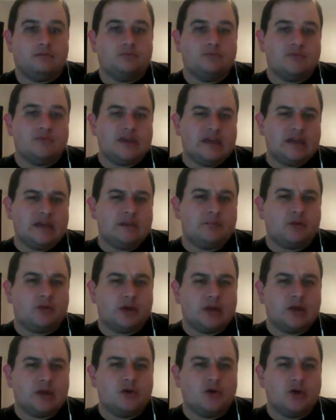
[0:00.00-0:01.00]
Eating
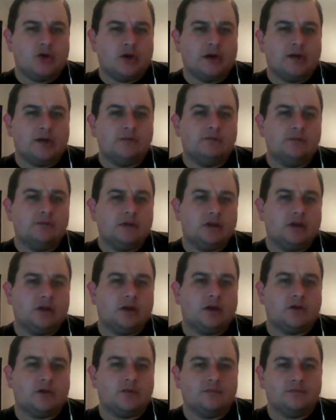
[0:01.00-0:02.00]
pretty good,
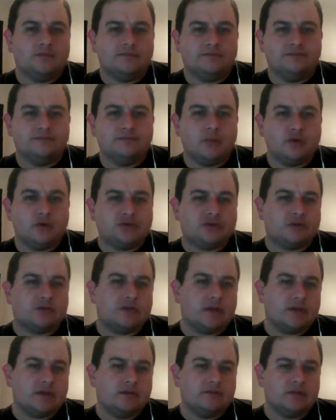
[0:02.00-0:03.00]

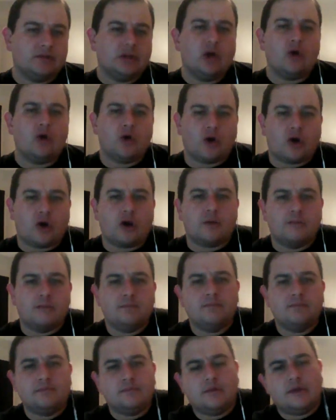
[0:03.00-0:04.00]
mostly low
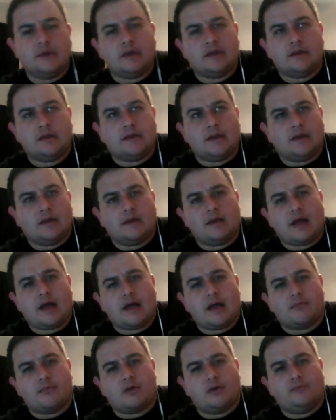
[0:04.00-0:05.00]
carb and
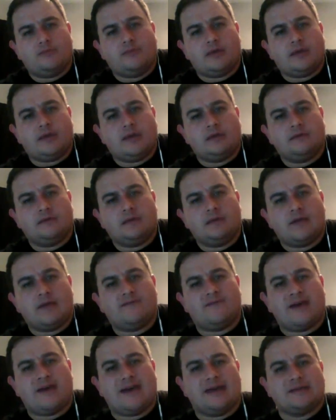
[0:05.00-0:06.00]
high protein, high
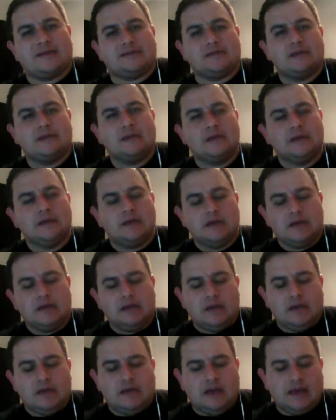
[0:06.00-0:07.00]
fats,
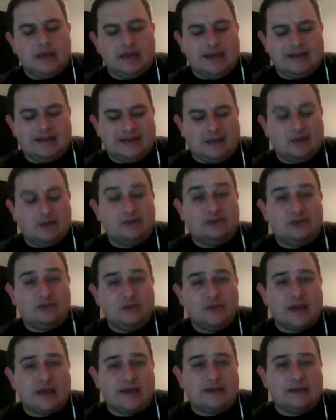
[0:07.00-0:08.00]
and got down to
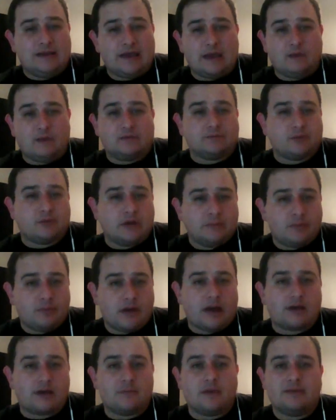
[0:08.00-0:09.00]
298. Was pretty
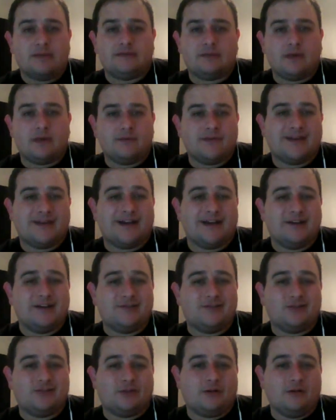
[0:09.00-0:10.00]
proud of myself and kind of
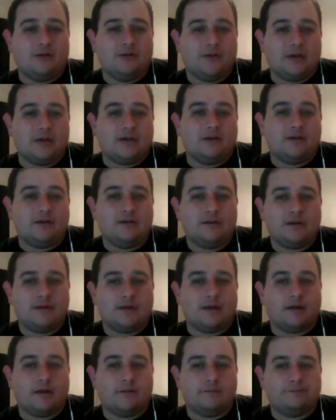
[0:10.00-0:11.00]
stalled there.
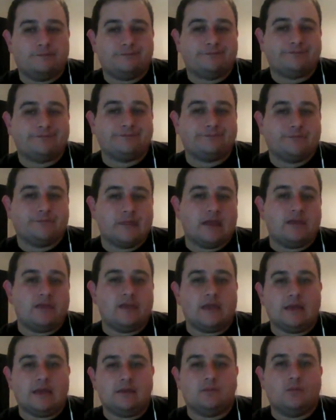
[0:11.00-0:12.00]

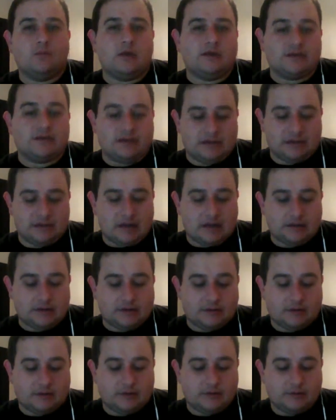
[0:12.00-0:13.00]
And then went to the
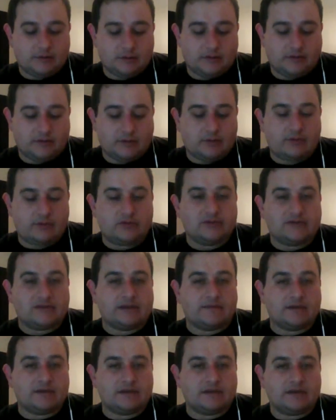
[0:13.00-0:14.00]
doctor November the
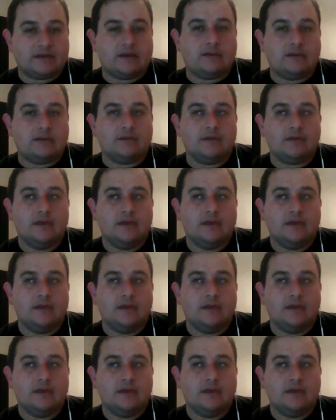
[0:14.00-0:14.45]
17th.